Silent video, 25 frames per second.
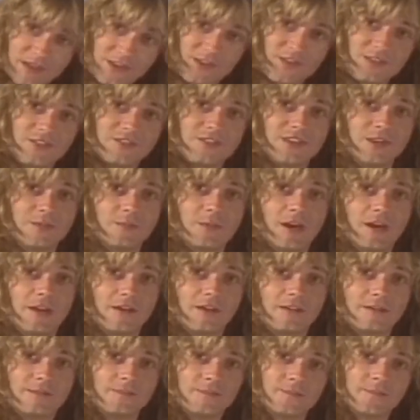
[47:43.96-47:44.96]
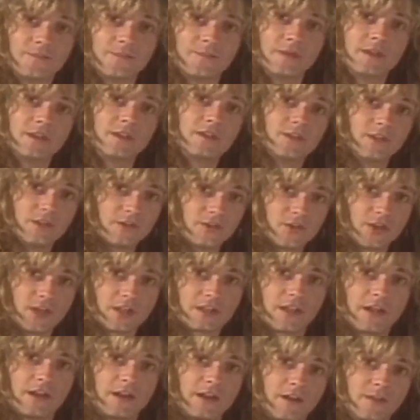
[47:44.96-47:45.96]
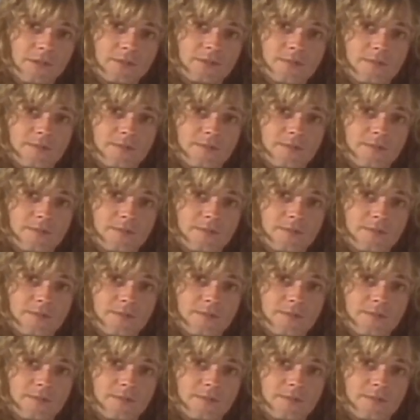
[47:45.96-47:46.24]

to the C minor. So let's check that out.